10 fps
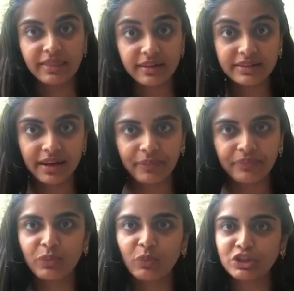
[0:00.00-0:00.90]
at the time
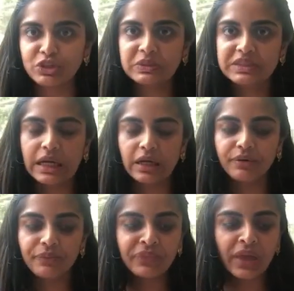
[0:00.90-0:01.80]
when she was younger.